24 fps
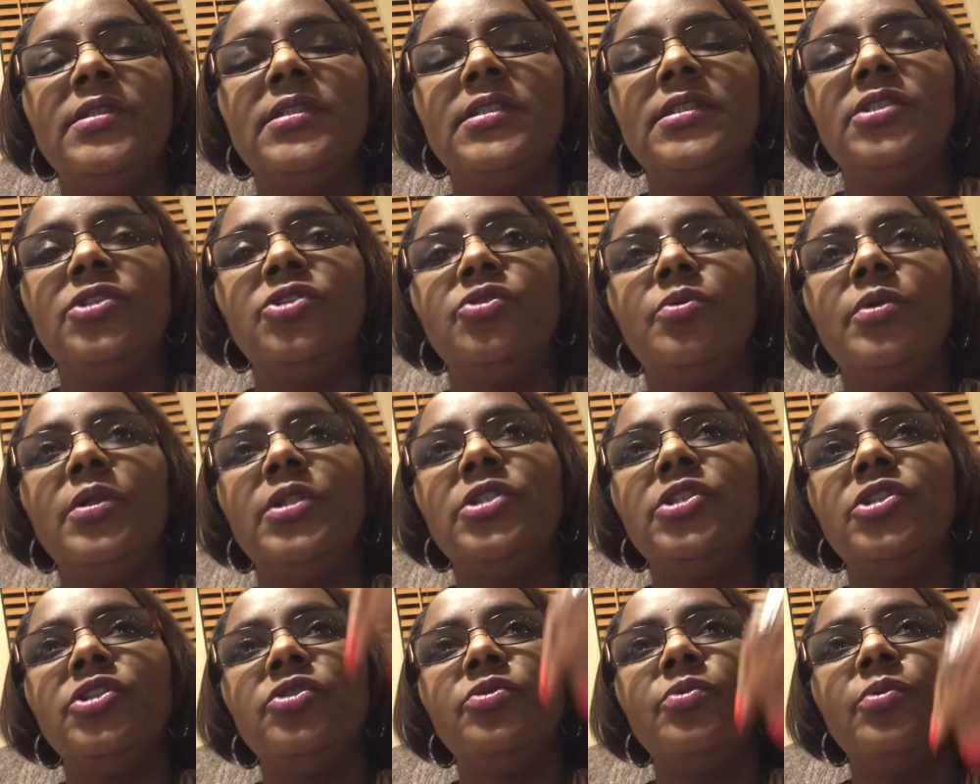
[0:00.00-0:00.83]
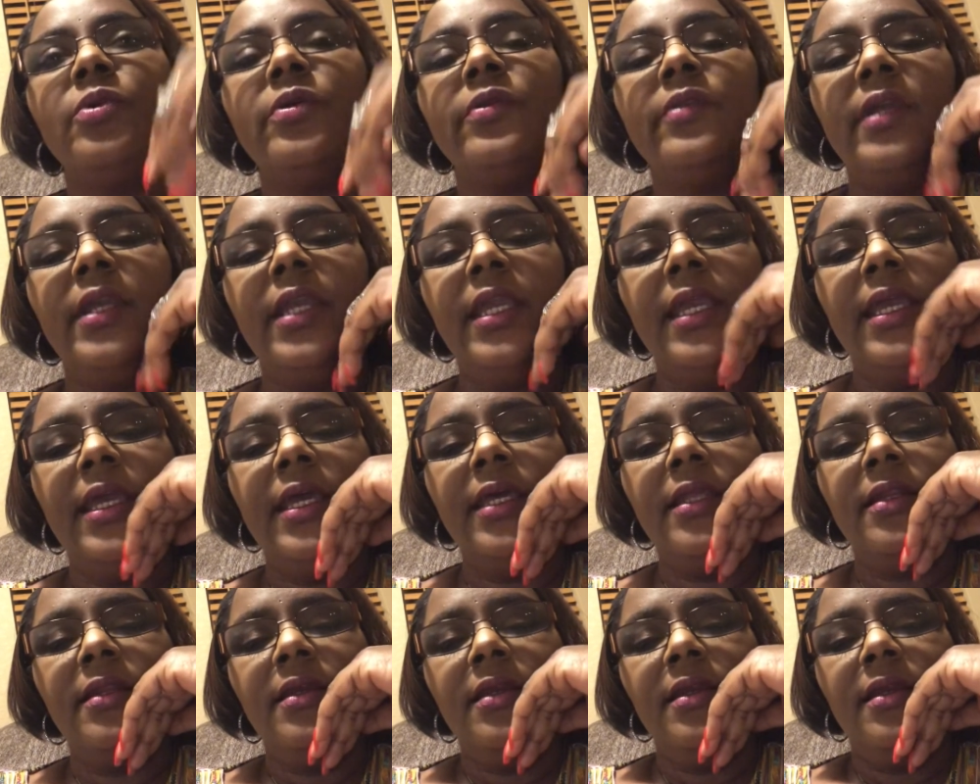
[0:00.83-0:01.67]
in situations where they
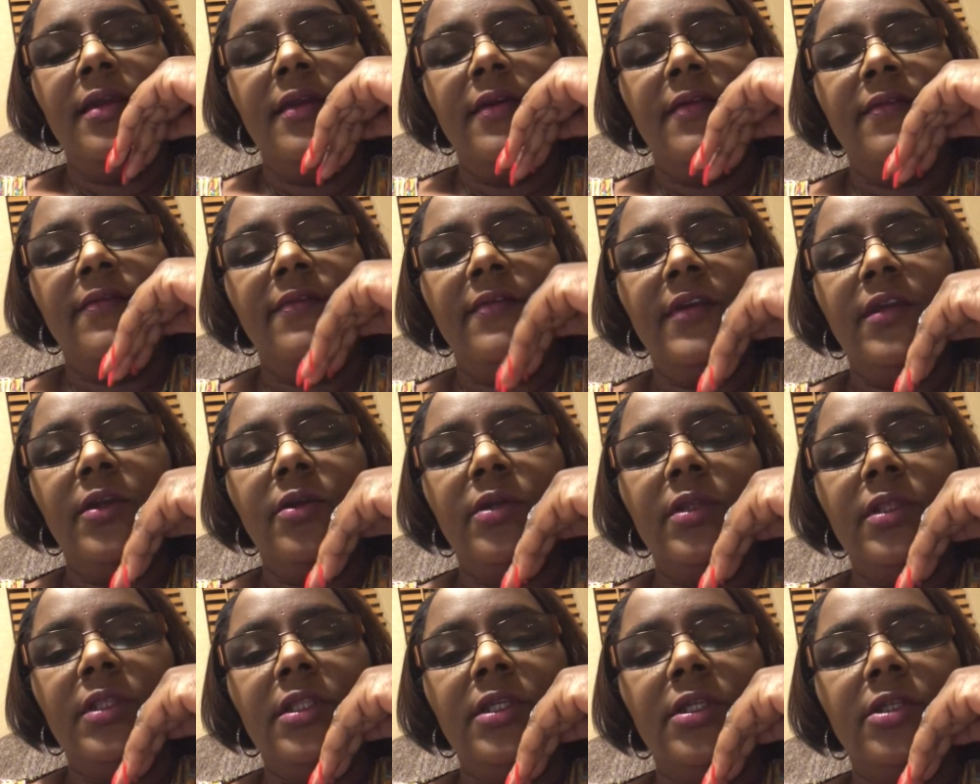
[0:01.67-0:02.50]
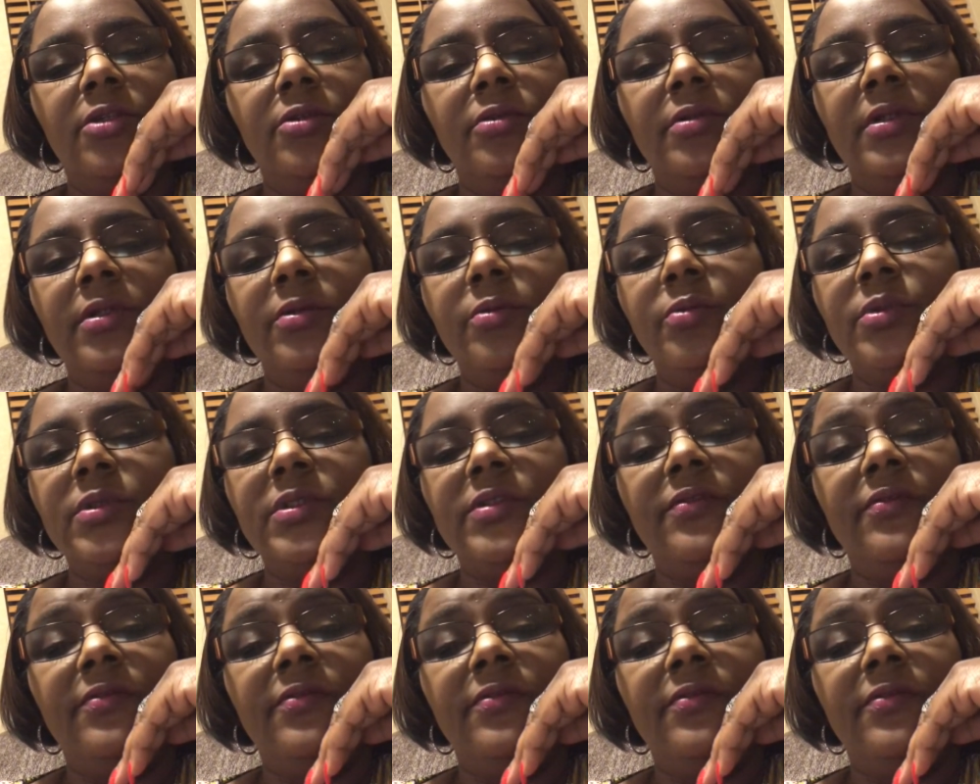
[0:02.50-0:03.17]
had very little and was